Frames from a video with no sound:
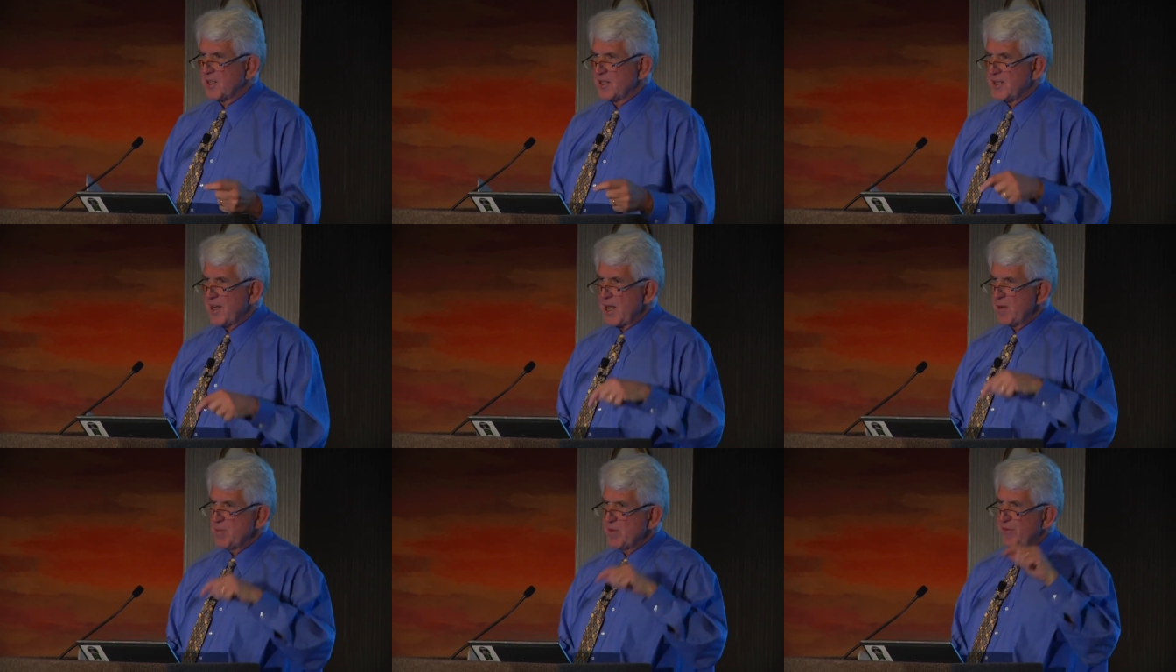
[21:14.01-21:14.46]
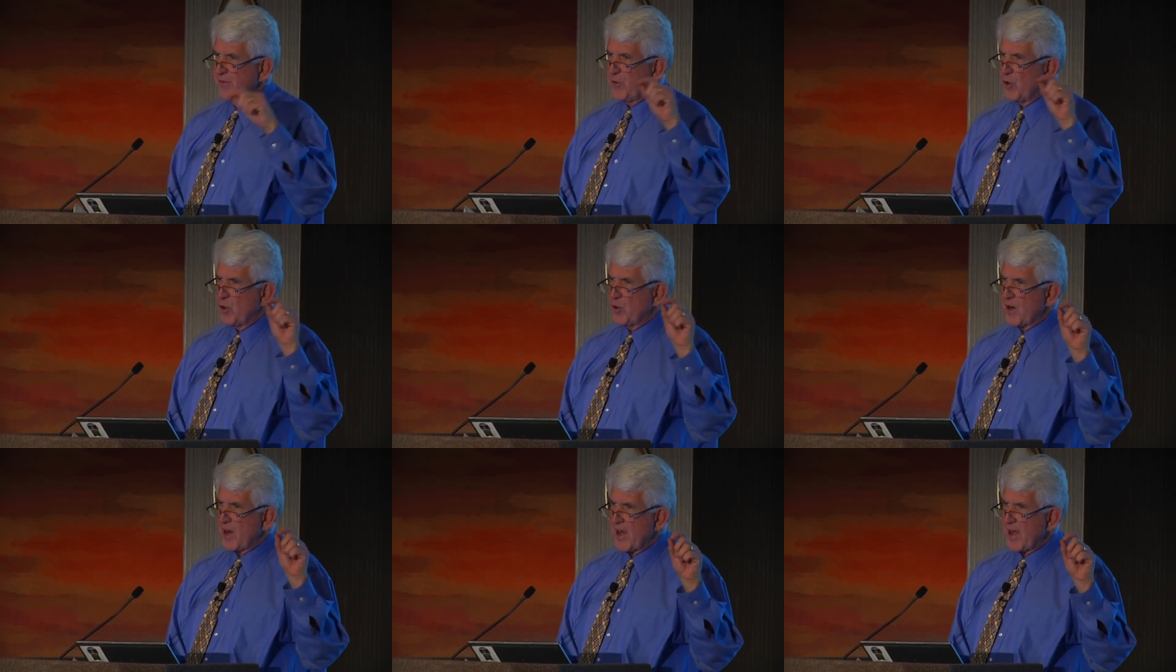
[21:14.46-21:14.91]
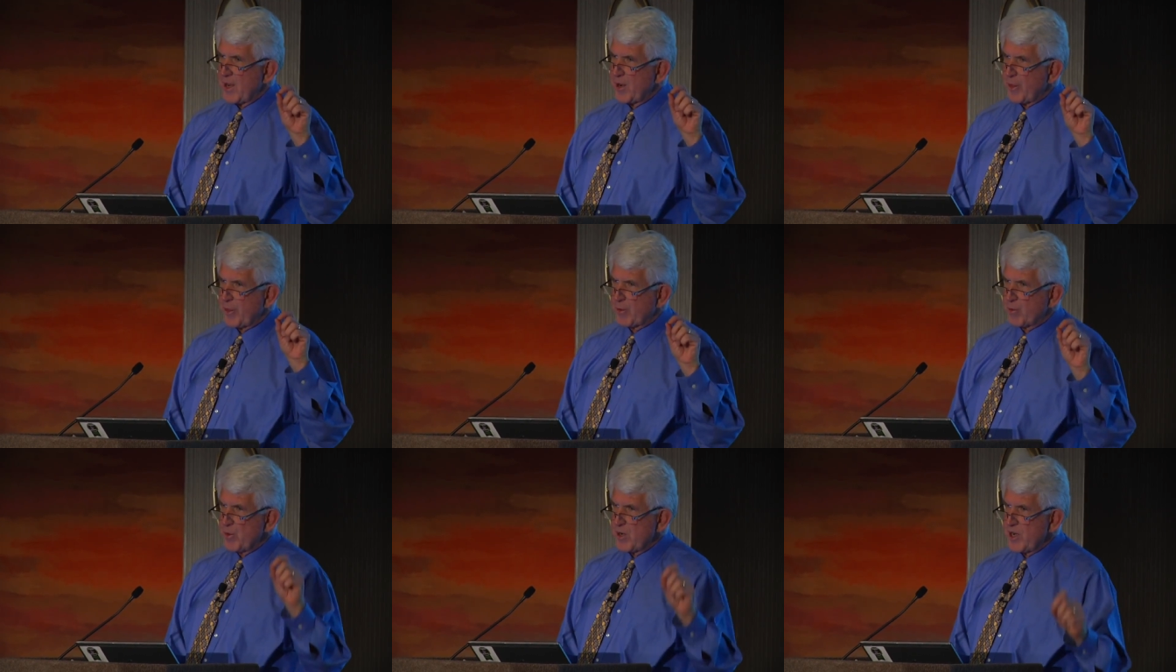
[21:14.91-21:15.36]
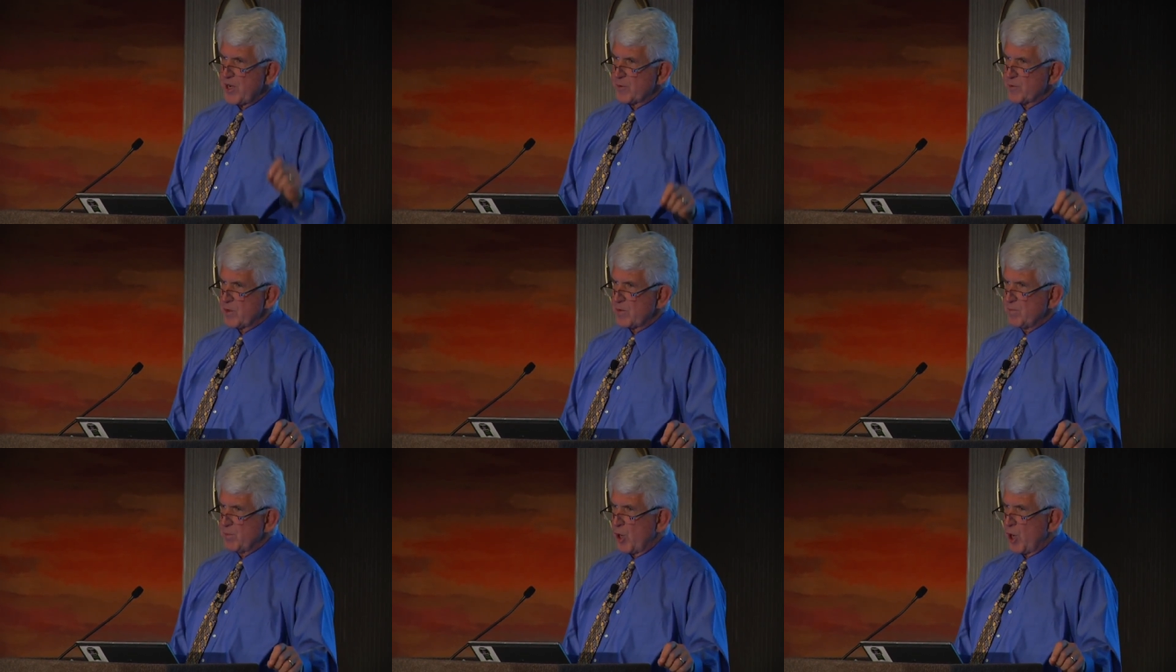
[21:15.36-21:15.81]
the day before I had
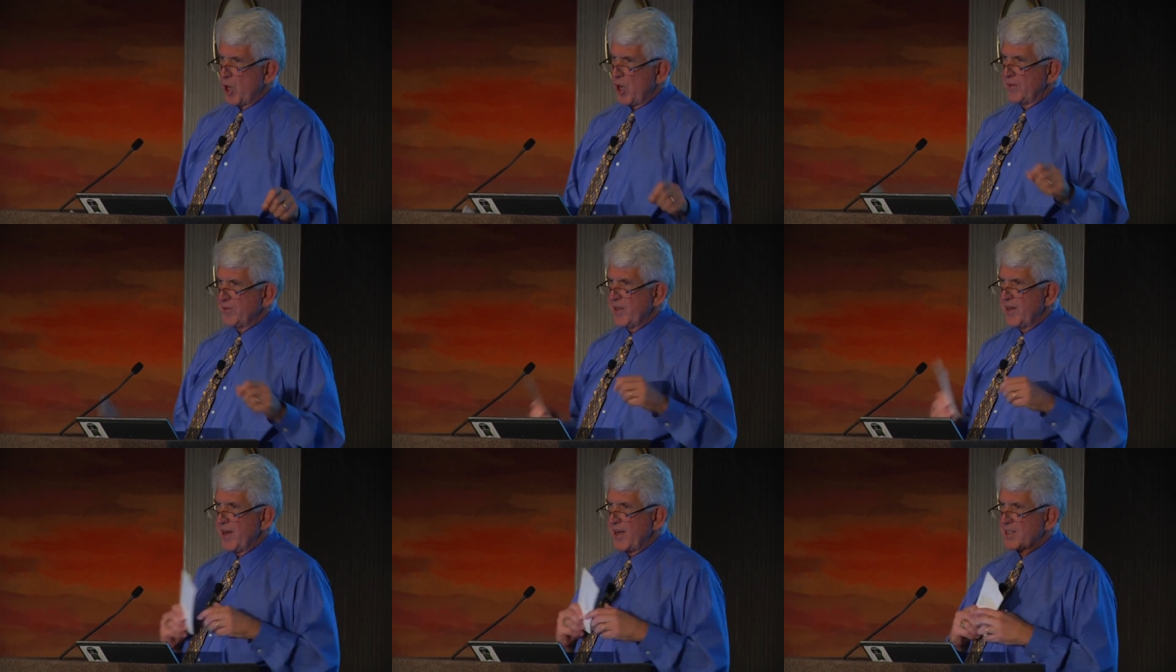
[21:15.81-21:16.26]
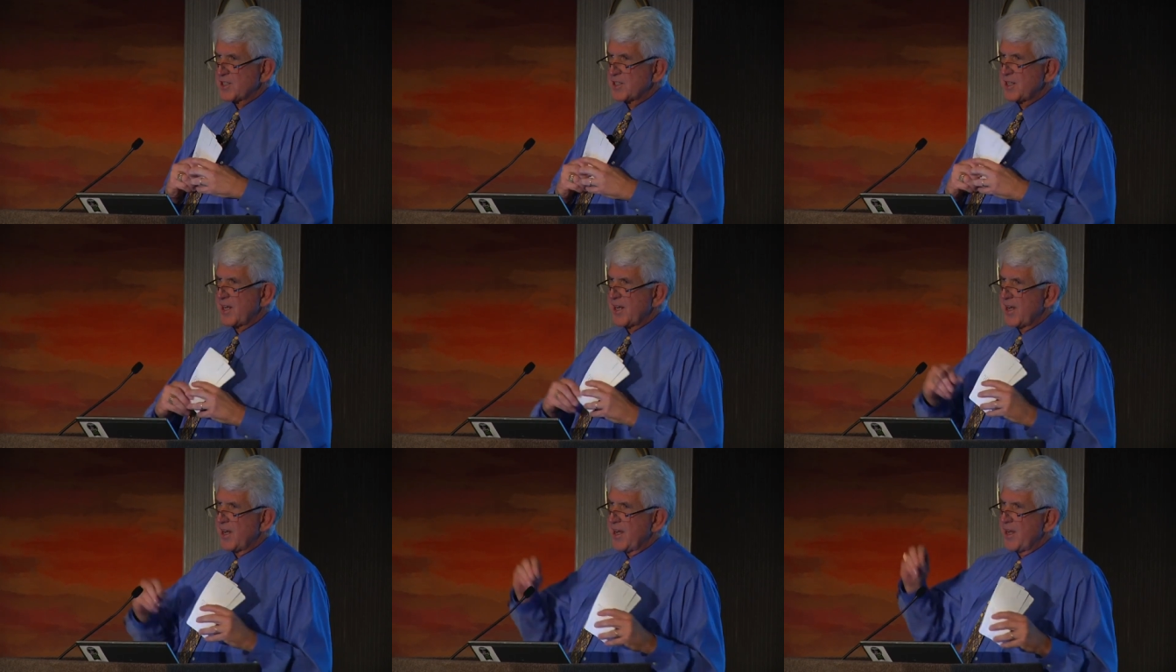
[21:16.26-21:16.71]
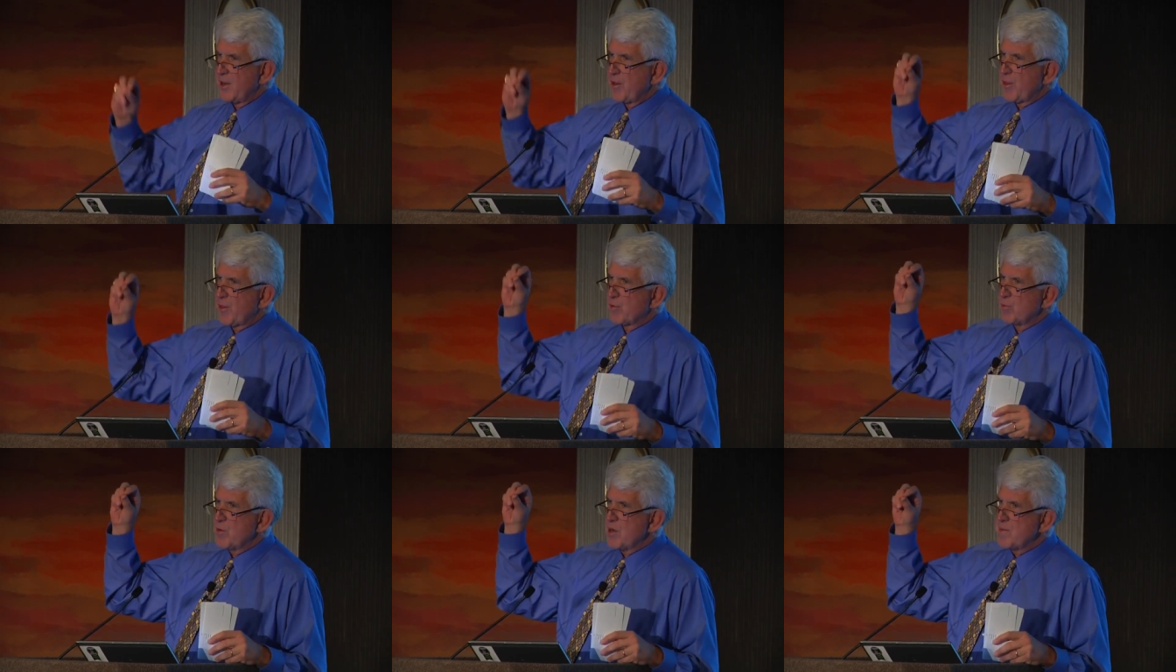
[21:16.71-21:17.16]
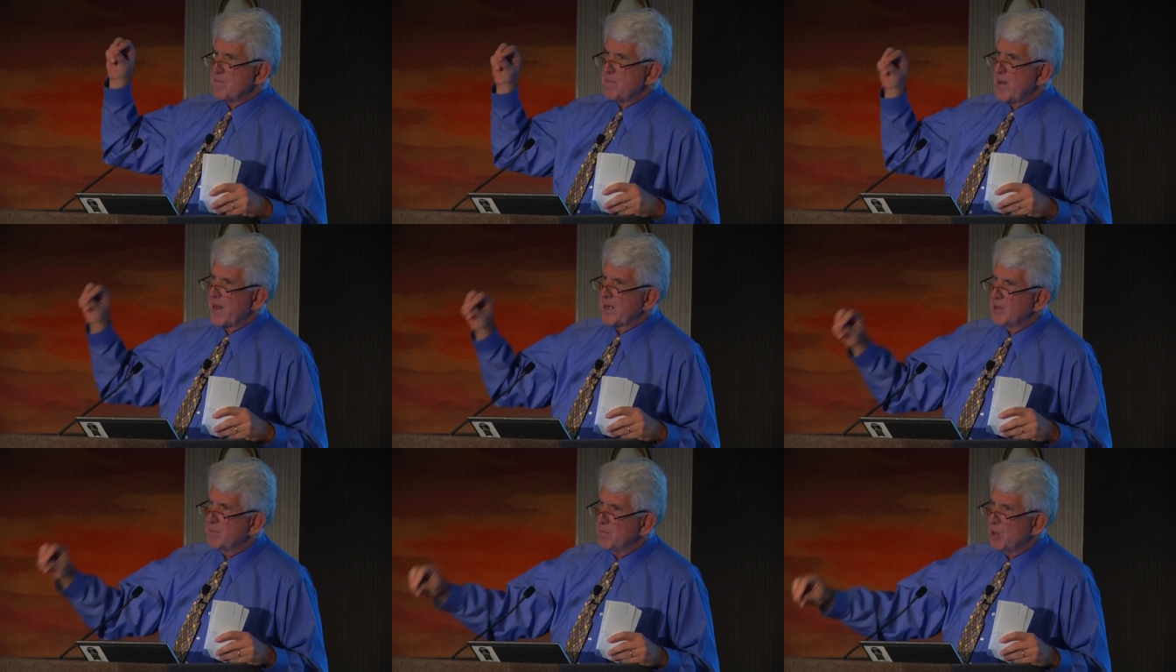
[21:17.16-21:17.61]
300 baud, the next day I had 3
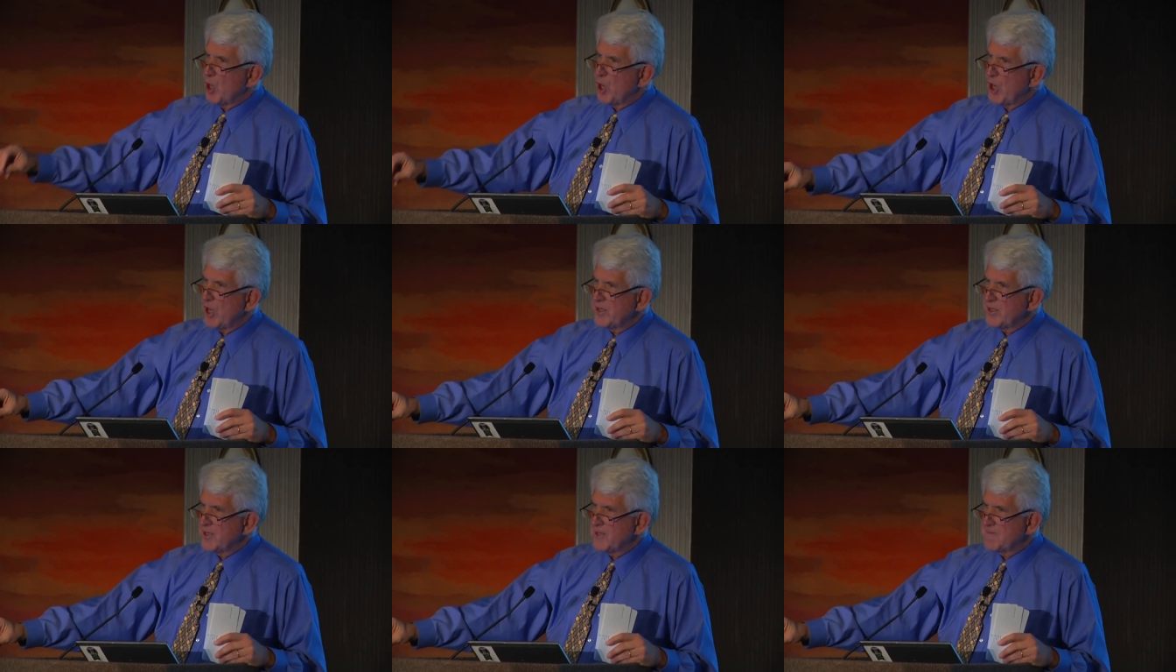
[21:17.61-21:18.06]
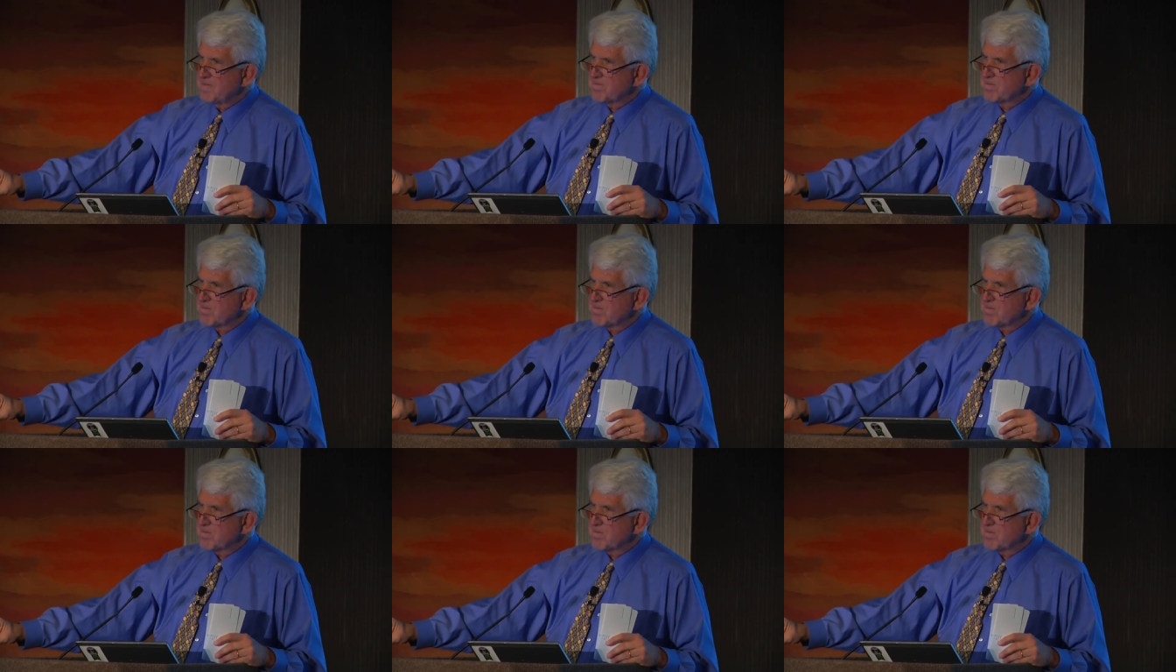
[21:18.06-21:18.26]
megabaud.